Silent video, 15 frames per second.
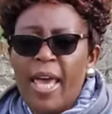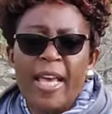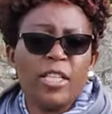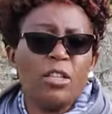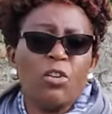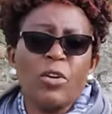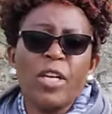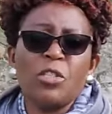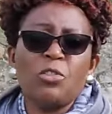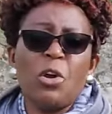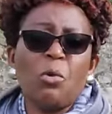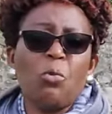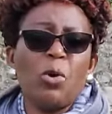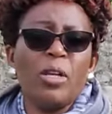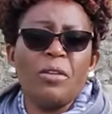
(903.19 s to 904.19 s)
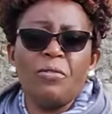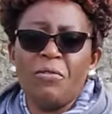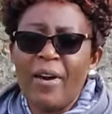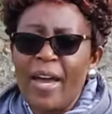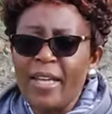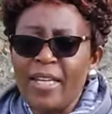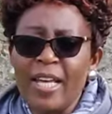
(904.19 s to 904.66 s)
as long as you are
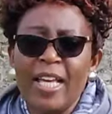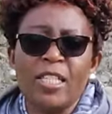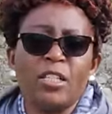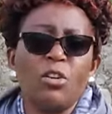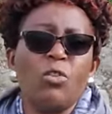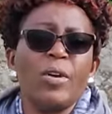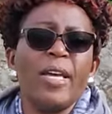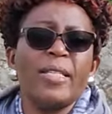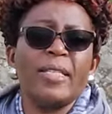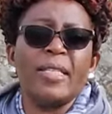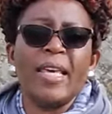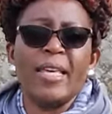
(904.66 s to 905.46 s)
qualified, as long as